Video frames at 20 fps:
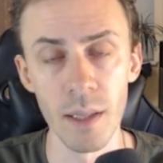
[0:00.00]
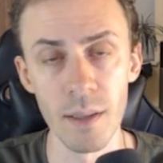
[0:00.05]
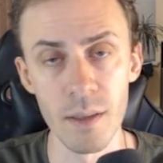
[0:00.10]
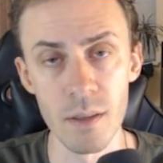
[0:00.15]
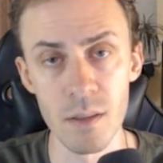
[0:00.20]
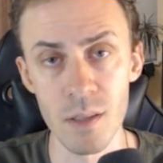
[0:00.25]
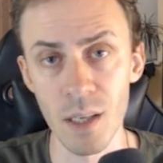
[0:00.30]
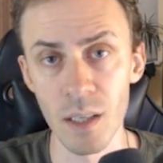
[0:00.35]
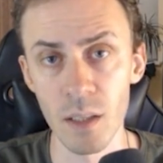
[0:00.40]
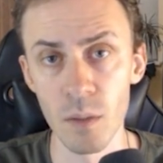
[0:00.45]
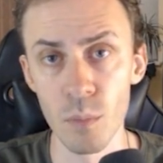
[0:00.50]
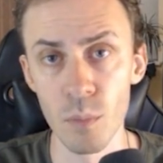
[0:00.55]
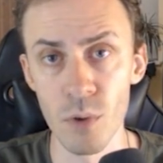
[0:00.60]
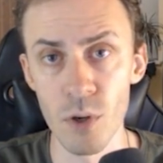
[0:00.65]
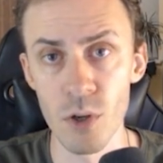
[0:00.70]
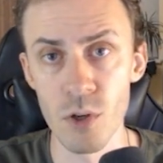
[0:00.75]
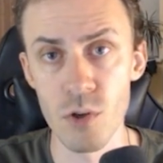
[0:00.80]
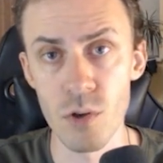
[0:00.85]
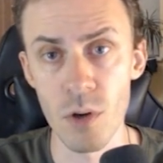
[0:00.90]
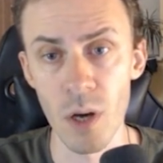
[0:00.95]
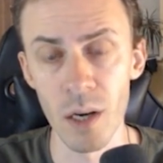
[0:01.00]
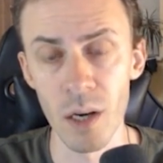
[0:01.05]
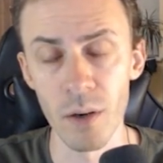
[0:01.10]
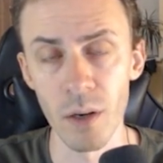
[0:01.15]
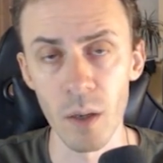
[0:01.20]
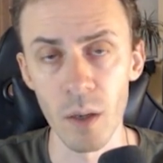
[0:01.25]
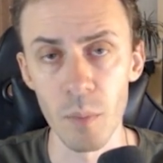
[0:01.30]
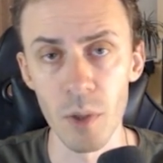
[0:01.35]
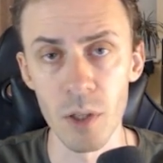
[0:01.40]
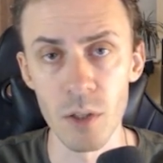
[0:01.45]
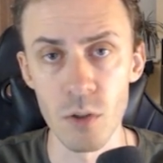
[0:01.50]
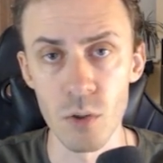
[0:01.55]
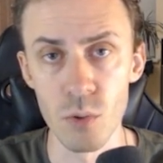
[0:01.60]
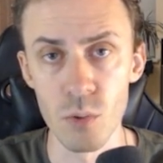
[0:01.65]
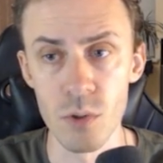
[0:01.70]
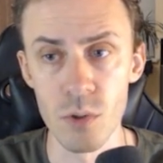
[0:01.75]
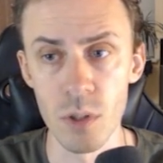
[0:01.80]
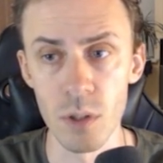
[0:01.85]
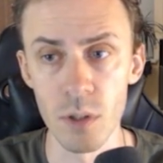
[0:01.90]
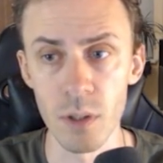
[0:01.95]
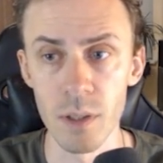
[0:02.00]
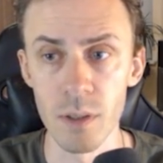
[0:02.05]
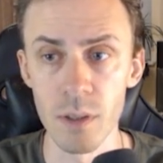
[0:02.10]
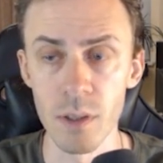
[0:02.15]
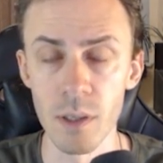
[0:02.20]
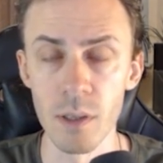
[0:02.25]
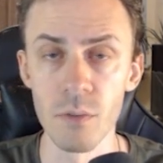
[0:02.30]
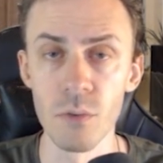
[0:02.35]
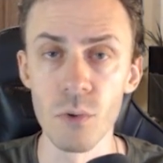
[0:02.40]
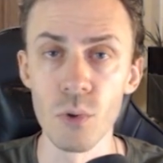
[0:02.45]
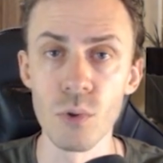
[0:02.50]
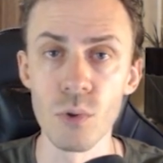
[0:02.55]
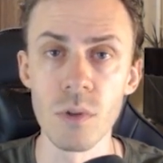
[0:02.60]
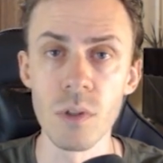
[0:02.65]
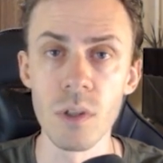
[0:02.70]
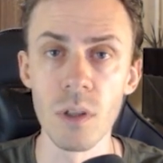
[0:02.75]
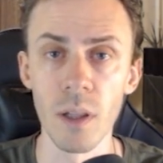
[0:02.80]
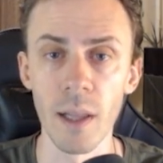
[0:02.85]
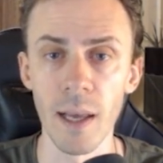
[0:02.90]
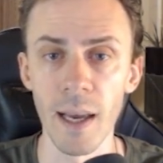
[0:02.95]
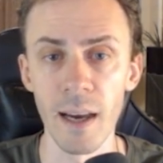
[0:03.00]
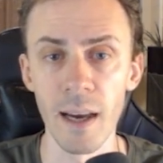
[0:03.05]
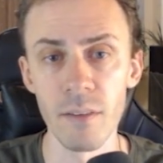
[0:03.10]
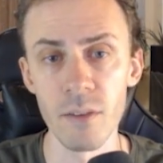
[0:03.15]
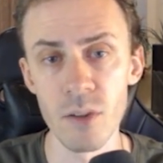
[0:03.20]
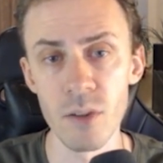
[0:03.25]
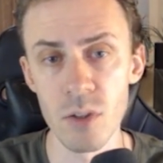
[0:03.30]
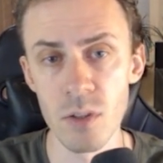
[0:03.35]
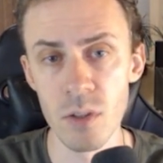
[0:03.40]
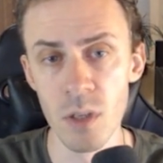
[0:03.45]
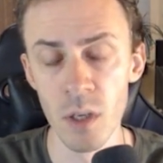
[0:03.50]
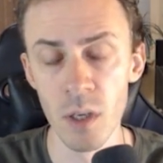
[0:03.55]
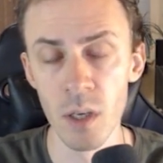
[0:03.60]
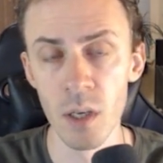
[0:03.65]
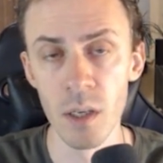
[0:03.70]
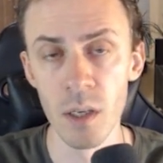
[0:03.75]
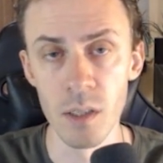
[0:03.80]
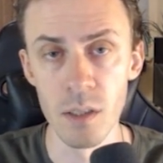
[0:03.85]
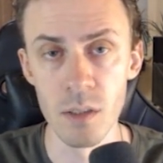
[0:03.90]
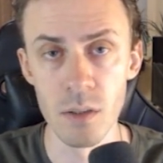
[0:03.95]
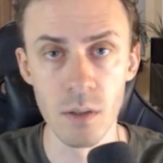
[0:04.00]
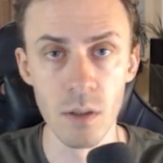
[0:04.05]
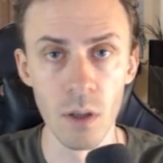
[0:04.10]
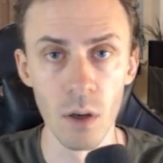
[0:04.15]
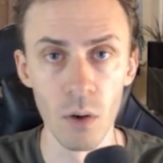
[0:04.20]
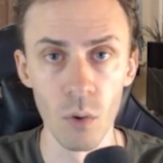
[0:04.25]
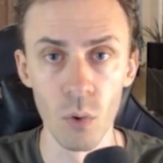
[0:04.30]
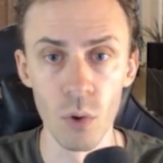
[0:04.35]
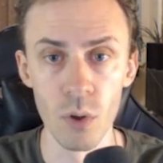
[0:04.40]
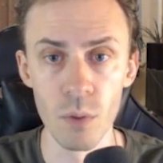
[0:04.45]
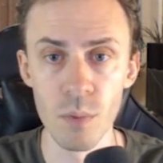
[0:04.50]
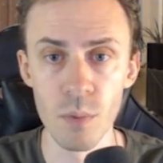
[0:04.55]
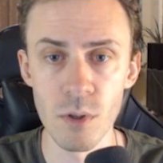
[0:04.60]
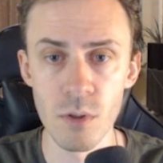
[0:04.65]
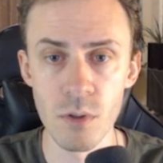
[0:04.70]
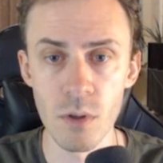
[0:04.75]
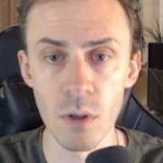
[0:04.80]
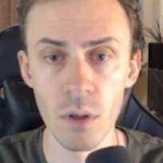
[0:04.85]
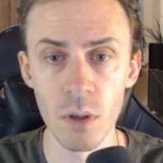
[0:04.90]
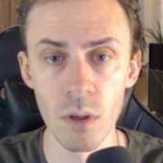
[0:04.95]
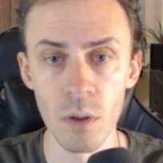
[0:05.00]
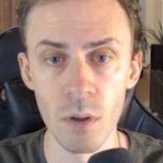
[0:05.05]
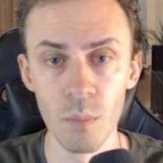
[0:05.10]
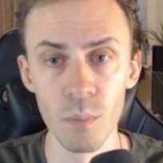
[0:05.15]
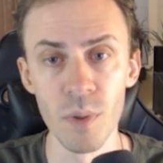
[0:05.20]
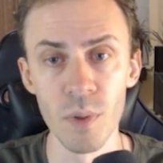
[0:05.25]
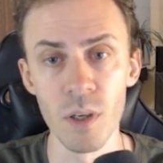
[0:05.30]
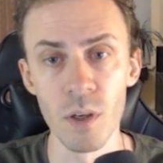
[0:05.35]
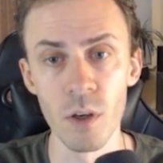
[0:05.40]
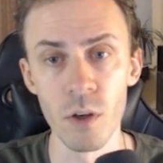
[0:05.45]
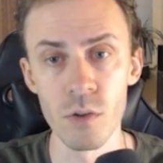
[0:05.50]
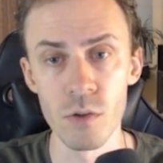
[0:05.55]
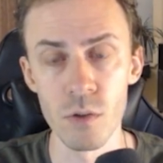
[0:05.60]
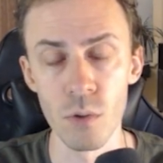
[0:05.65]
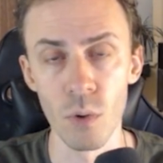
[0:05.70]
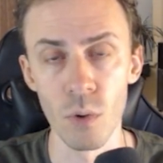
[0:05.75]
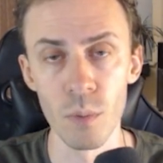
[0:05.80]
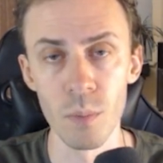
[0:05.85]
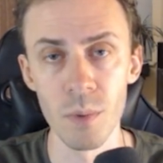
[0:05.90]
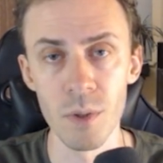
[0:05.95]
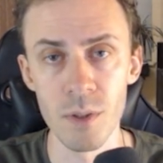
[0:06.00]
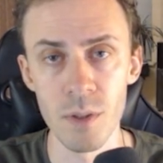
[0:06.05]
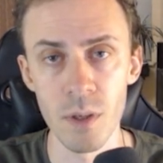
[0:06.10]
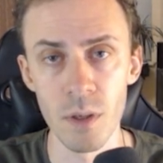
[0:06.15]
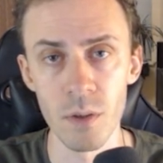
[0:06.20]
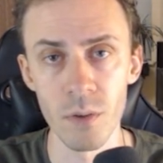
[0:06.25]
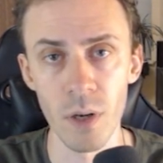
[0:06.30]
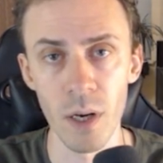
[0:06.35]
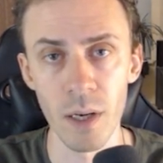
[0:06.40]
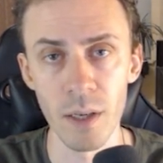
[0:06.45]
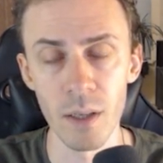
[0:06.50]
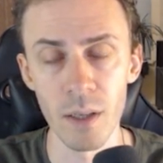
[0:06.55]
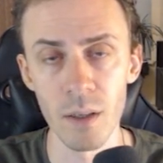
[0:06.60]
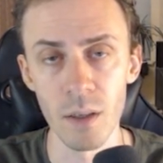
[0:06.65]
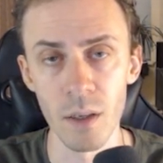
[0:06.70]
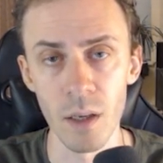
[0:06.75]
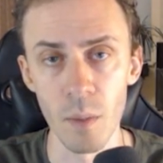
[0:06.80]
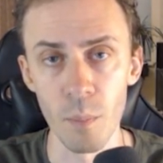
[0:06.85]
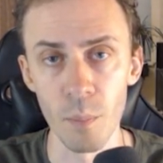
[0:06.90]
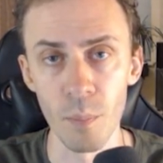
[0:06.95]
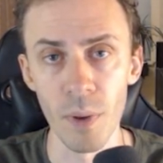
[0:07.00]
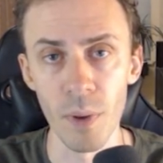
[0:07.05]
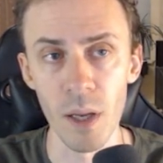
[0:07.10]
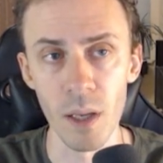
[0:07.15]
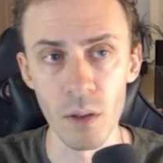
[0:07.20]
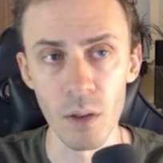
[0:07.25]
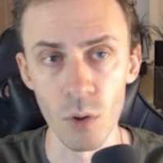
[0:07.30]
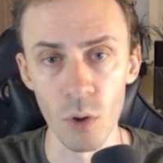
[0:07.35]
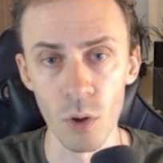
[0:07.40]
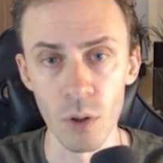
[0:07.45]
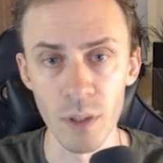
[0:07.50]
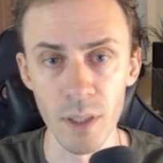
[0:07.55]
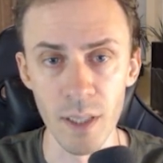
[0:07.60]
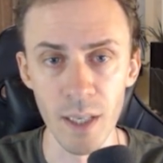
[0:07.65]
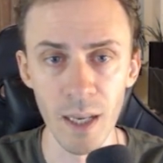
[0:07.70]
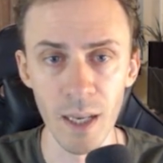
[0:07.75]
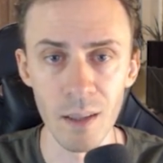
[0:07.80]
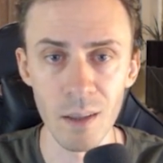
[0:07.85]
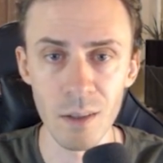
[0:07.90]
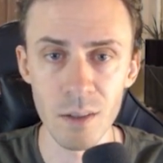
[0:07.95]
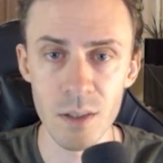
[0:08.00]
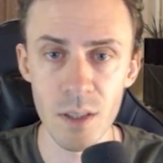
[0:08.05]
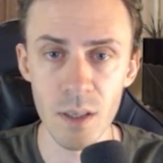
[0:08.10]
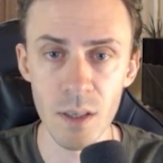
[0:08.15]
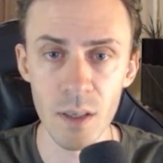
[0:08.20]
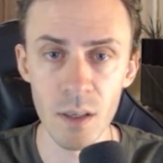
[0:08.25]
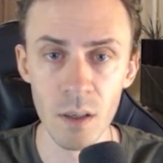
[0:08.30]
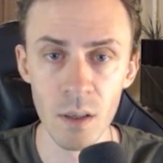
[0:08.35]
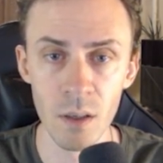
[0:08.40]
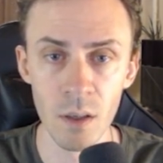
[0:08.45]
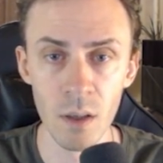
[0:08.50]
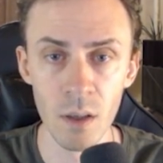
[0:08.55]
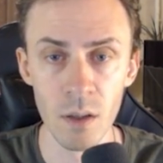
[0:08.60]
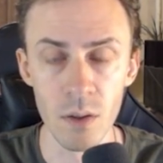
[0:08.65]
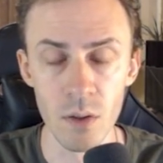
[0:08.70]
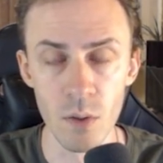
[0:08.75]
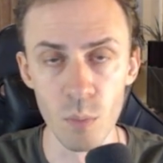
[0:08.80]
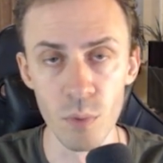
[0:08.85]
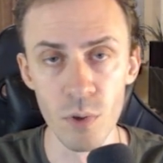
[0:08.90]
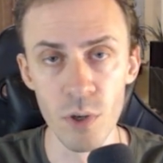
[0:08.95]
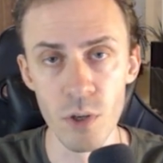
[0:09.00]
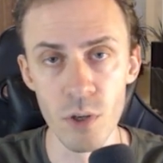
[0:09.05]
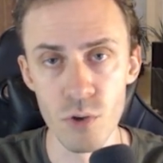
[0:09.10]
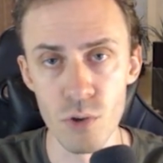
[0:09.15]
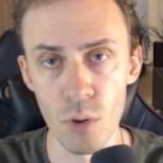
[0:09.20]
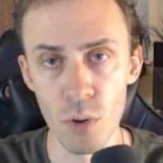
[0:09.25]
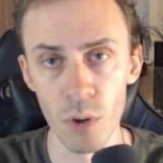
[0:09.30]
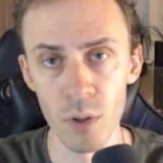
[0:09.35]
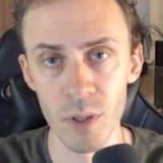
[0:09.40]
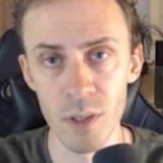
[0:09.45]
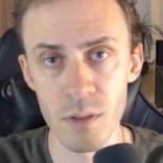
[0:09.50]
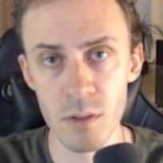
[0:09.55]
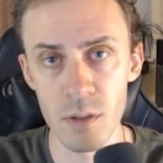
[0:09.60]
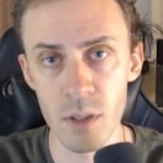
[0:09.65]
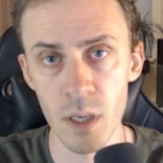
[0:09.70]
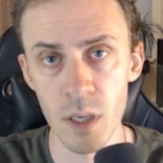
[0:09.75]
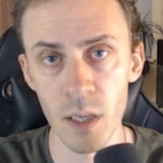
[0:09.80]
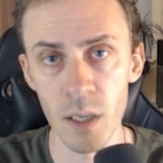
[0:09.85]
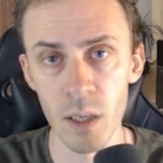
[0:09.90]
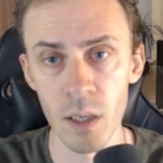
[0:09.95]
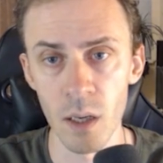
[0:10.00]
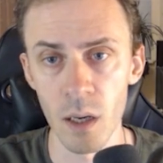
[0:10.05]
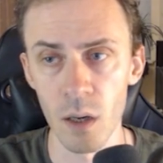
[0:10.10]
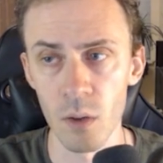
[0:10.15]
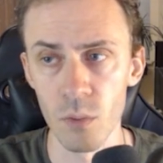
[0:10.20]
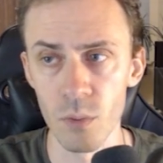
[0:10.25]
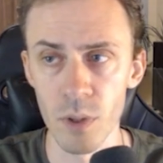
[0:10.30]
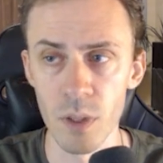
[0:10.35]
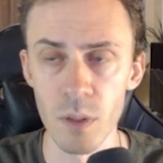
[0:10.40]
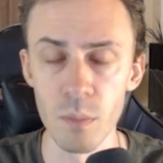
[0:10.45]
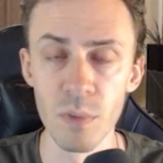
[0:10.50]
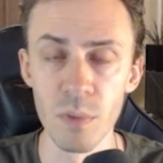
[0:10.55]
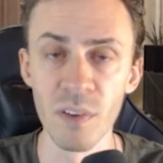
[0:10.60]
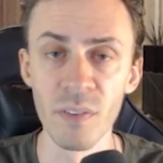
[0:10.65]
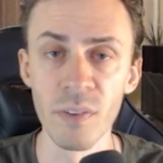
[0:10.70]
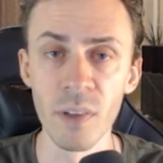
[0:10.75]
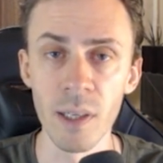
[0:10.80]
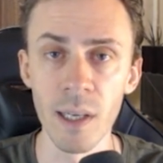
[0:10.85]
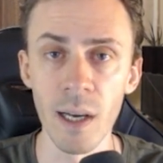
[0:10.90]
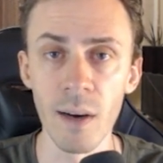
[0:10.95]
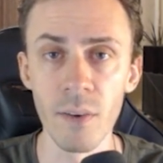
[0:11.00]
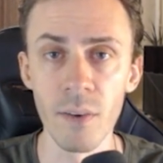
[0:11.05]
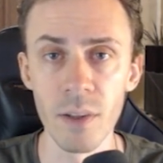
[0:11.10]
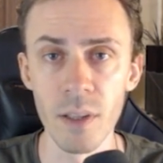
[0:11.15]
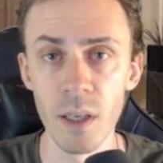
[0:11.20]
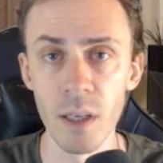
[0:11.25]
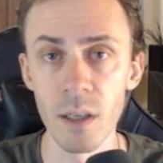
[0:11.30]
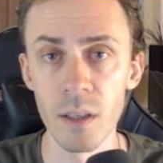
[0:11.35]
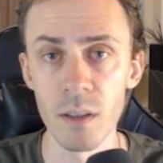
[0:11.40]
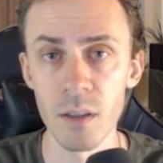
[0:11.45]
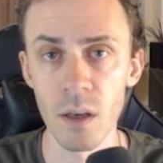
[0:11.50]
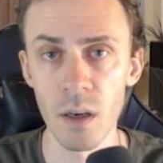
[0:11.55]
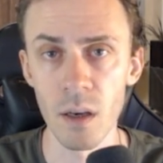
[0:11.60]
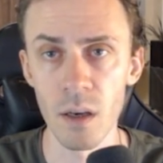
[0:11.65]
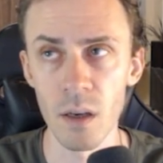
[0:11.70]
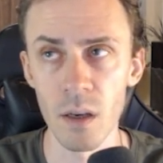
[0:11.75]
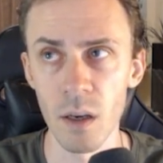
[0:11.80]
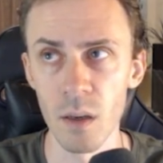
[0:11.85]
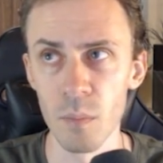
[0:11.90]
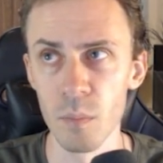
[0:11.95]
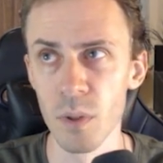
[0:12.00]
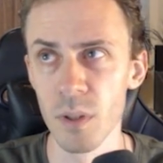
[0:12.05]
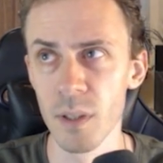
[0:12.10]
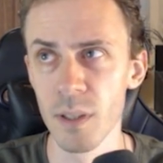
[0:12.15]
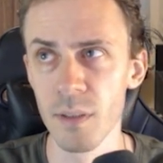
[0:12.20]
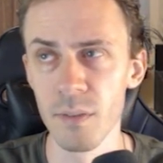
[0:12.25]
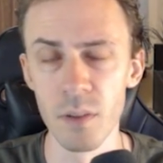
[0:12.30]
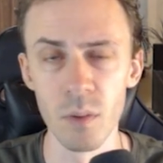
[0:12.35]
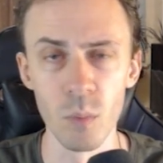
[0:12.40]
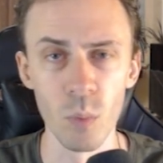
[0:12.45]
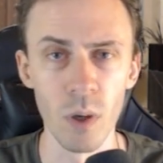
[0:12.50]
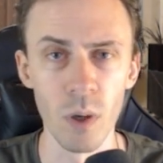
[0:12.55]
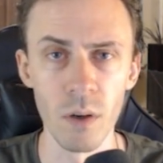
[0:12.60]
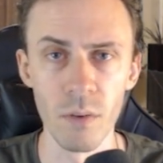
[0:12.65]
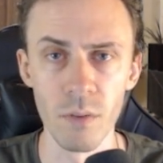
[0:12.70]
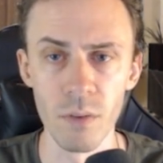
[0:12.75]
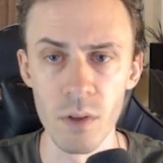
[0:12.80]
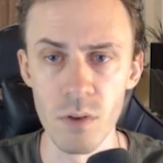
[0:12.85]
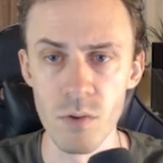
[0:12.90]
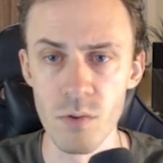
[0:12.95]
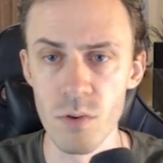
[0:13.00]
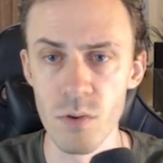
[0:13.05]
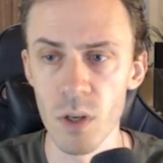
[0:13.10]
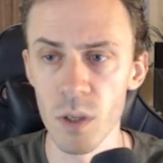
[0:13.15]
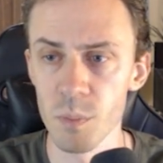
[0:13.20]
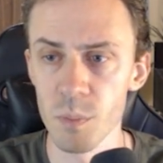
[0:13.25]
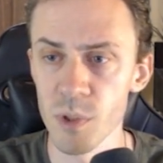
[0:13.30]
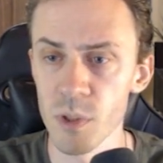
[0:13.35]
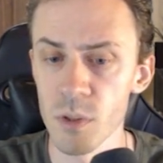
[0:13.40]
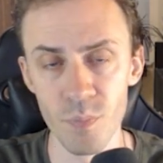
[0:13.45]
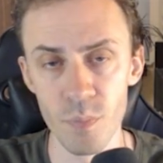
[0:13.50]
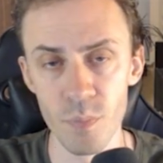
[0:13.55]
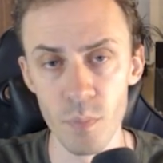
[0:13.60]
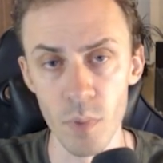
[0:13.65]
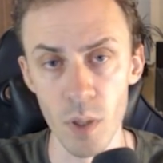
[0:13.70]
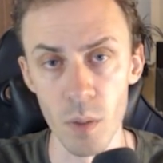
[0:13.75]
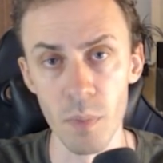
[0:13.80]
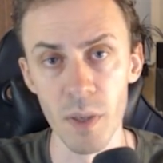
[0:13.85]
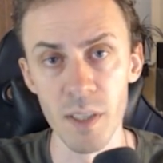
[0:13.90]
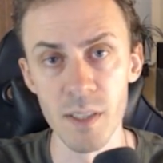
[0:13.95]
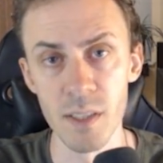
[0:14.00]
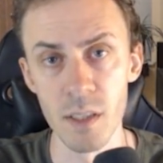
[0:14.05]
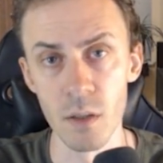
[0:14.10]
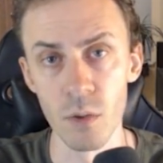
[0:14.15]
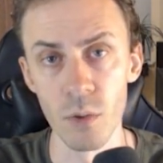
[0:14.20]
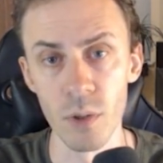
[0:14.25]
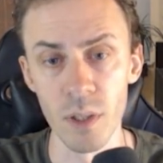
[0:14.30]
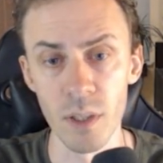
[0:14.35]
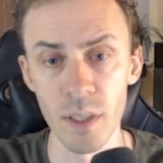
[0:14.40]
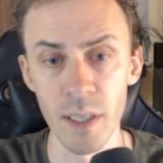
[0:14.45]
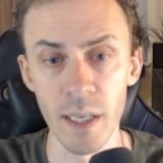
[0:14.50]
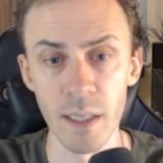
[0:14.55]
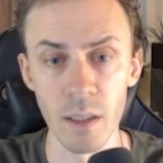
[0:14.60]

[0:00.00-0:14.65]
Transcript: And the second bridge I recommend using, if you still haven't, is the Orbiter, because Orbiter running campaign on Galaxy, the bridge Odyssey. I already briefly covered that, I believe, in one of the drips, but basically you can get